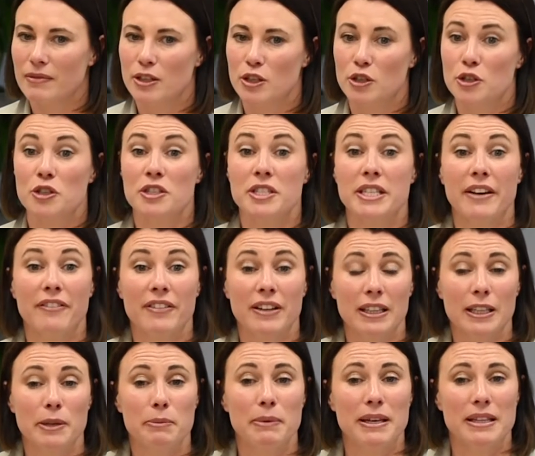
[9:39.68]
You should
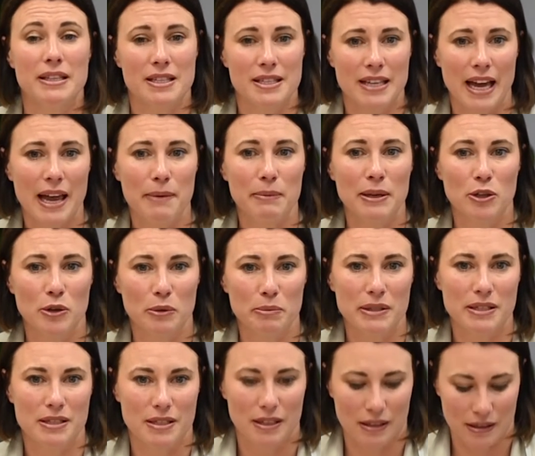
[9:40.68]
definitely be the same in your
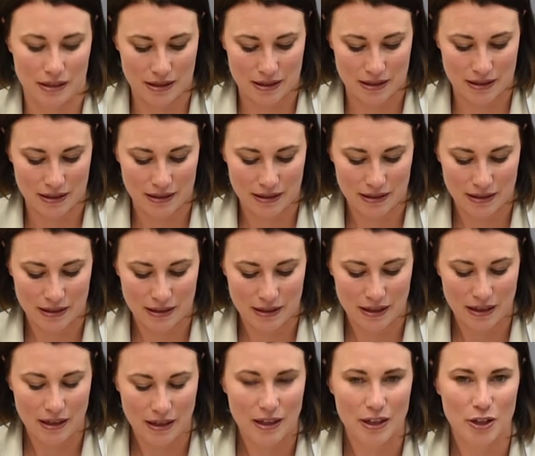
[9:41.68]
business.
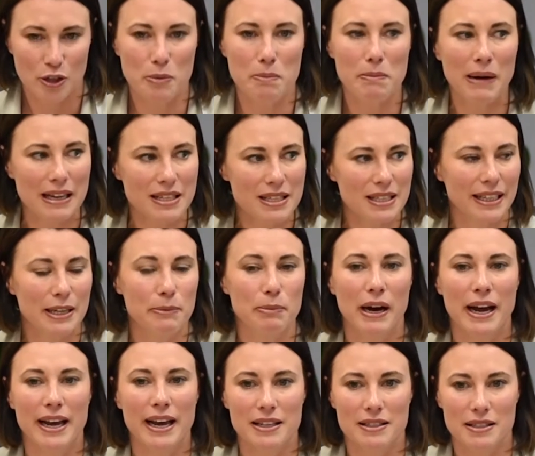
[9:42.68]
You must lead
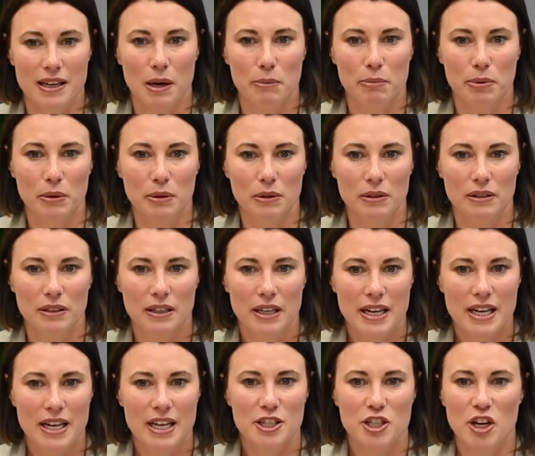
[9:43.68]
by example.
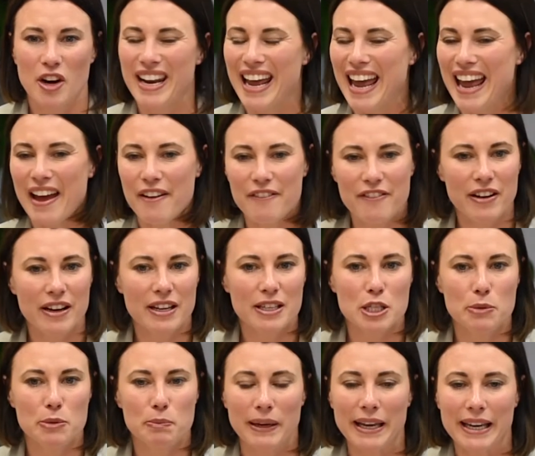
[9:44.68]
Don't ever
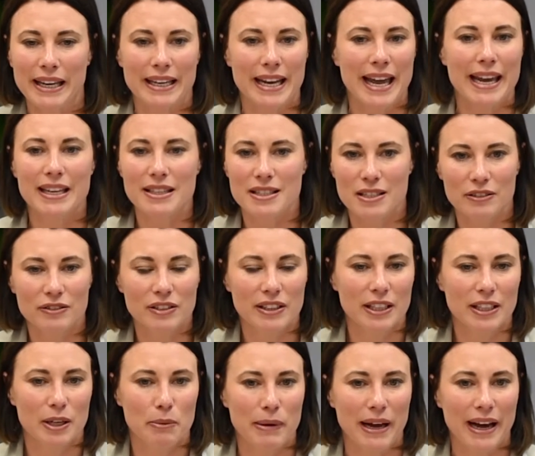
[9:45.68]
speak
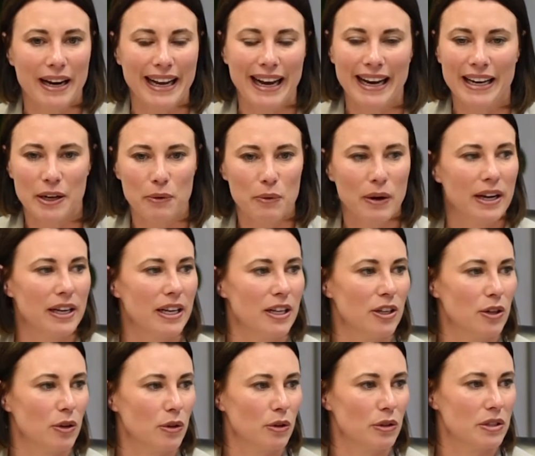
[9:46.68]
negatively about anyone
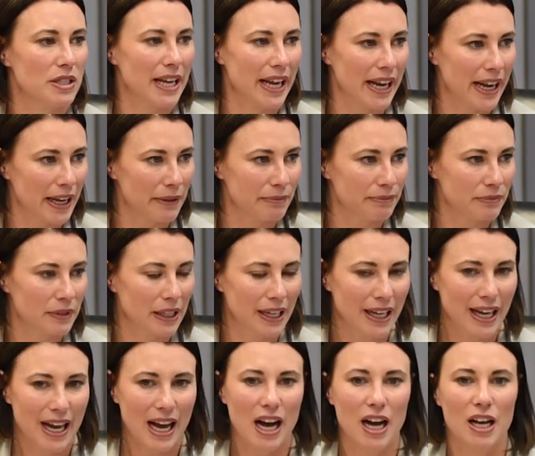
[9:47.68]
in your
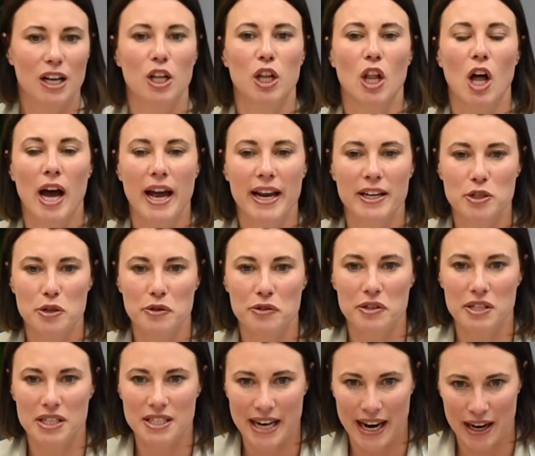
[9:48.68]
team, a client or
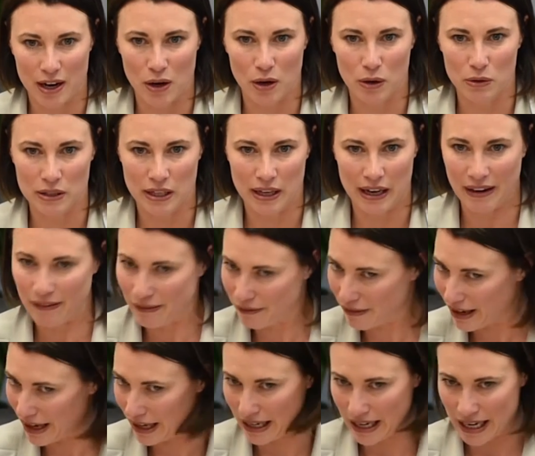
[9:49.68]
a stakeholder
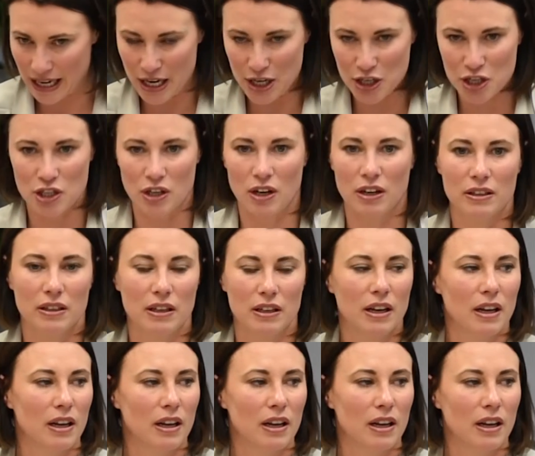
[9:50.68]
in earshot,